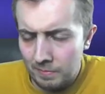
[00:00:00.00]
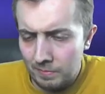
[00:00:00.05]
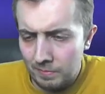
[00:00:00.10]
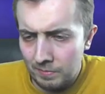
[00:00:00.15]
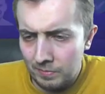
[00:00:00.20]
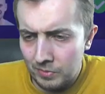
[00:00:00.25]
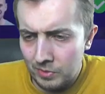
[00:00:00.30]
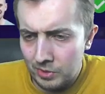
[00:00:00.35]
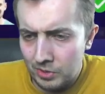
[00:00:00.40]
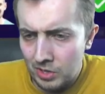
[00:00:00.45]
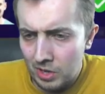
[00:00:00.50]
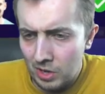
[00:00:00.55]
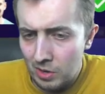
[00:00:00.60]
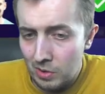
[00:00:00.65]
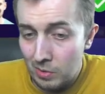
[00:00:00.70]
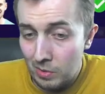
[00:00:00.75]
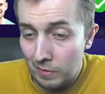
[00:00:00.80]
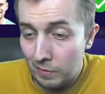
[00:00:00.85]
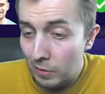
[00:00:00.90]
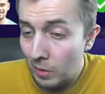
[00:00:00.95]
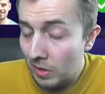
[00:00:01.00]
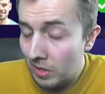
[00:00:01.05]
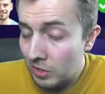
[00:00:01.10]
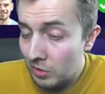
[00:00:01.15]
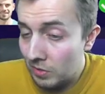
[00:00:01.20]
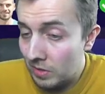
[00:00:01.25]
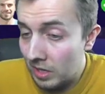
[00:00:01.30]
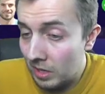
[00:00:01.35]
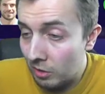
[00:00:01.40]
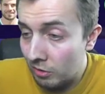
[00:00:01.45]
so if you are enjoying
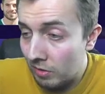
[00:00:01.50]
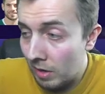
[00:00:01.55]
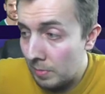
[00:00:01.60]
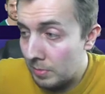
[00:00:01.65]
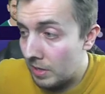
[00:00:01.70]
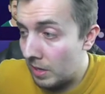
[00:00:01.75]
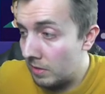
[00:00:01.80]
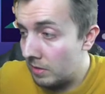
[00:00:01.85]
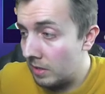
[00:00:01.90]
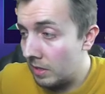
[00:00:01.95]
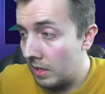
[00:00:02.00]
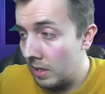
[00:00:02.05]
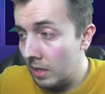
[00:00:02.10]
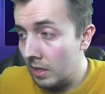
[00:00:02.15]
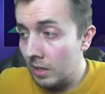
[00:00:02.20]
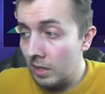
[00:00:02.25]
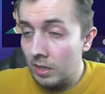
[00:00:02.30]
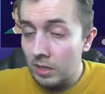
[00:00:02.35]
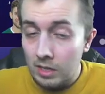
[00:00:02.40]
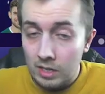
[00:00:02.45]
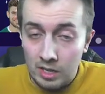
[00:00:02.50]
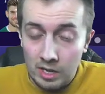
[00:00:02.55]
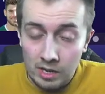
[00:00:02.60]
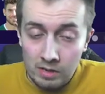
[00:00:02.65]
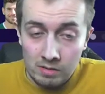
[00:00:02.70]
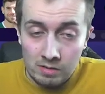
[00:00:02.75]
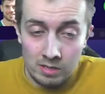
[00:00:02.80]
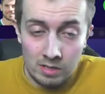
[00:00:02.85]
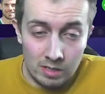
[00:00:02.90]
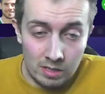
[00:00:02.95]
the longer episodes, you know,
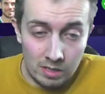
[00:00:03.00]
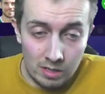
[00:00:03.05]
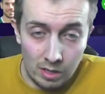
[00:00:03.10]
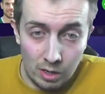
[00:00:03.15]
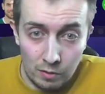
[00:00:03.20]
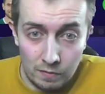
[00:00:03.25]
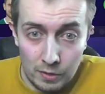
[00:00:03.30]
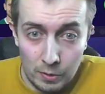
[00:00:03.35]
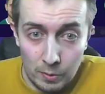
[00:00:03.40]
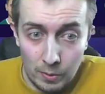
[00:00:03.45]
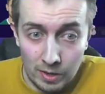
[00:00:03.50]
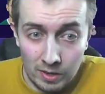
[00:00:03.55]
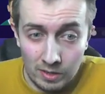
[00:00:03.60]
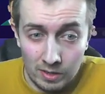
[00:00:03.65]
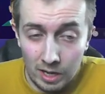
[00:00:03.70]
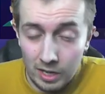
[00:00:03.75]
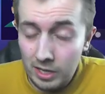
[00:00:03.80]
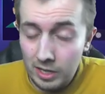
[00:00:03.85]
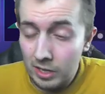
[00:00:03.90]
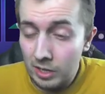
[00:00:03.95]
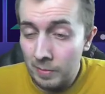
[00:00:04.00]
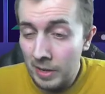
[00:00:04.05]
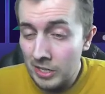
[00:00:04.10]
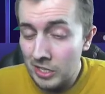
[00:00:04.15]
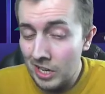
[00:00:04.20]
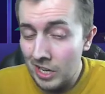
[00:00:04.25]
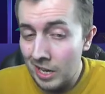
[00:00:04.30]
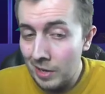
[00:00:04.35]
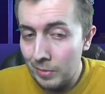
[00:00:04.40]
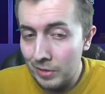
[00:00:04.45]
hopefully you are. I don't
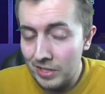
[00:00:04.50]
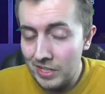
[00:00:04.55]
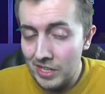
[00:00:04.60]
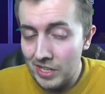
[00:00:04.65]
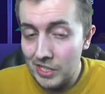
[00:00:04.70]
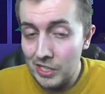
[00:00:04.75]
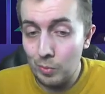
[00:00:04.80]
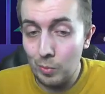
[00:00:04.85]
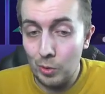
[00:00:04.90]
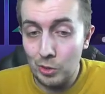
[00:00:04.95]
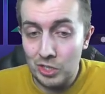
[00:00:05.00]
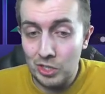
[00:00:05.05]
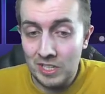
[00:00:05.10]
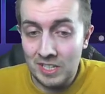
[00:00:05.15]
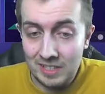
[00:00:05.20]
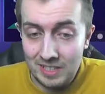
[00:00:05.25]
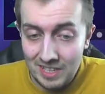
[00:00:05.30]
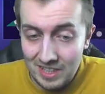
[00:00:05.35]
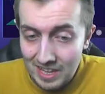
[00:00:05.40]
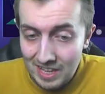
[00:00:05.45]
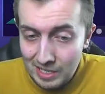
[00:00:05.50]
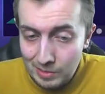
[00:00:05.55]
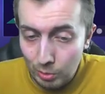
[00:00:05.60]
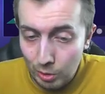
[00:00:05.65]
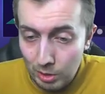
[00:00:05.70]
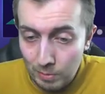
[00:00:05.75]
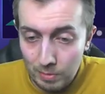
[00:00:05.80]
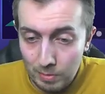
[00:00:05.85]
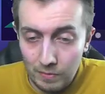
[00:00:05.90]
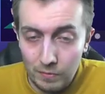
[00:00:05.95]
imagine anybody's actually watching to this
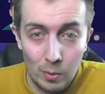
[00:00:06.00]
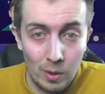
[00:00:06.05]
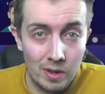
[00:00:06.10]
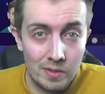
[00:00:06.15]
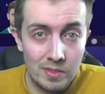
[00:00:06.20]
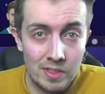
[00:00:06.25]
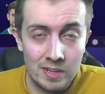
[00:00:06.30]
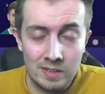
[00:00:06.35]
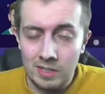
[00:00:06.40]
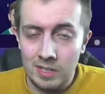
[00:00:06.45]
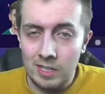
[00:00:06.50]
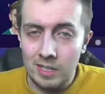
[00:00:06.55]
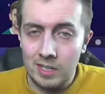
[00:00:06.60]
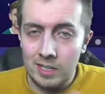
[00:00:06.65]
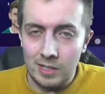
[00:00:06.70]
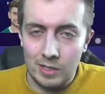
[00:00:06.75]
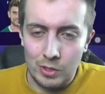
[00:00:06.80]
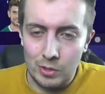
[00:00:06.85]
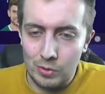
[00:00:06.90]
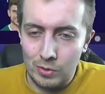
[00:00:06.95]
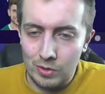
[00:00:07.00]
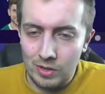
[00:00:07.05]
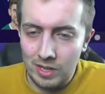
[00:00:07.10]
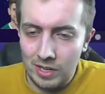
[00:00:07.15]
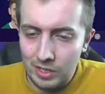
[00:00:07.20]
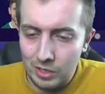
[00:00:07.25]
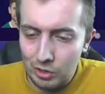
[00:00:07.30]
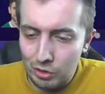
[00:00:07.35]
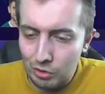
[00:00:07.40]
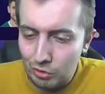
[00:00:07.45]
point, but if you are, then you're
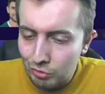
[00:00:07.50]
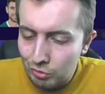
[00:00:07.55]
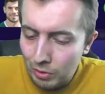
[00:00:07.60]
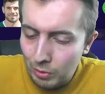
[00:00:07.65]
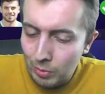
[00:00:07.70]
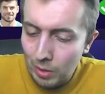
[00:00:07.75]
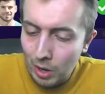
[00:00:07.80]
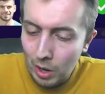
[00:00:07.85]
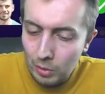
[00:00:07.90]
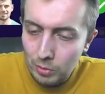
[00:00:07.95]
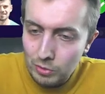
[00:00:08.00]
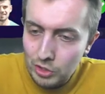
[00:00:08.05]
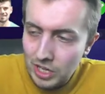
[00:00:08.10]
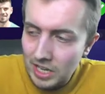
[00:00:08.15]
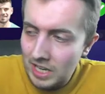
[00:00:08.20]
you're a real OG.